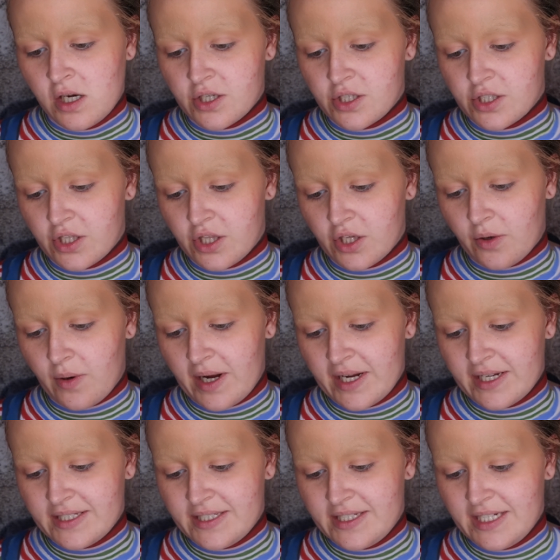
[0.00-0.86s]
So they're
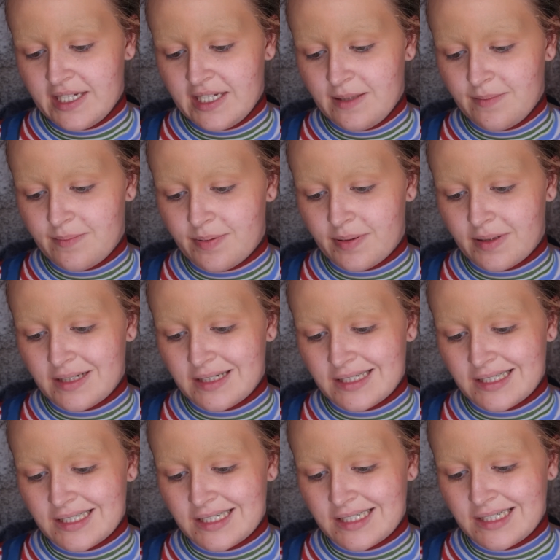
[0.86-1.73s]
quite deep,
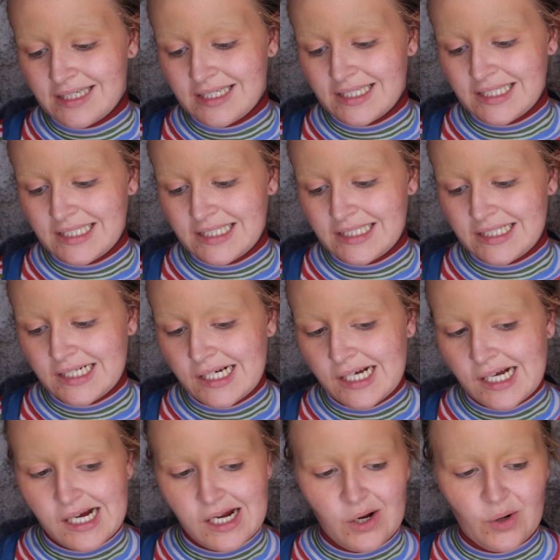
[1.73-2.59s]

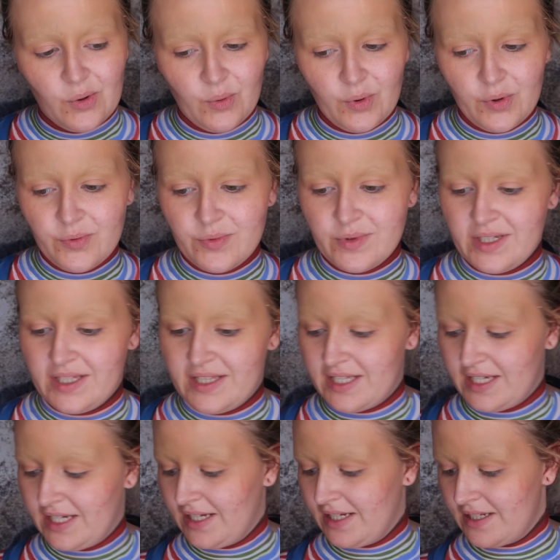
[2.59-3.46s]
woundy
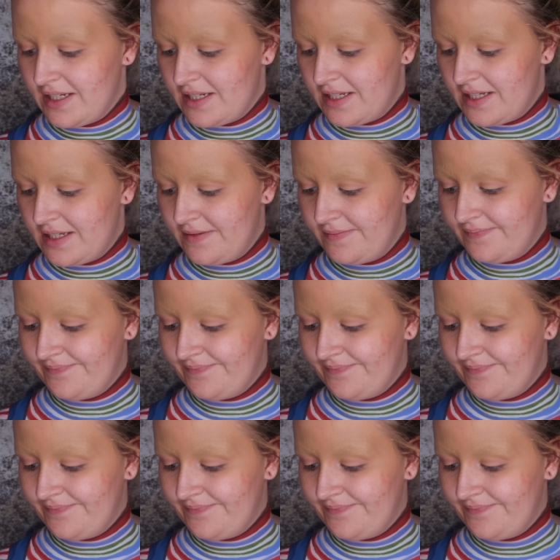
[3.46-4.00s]
things.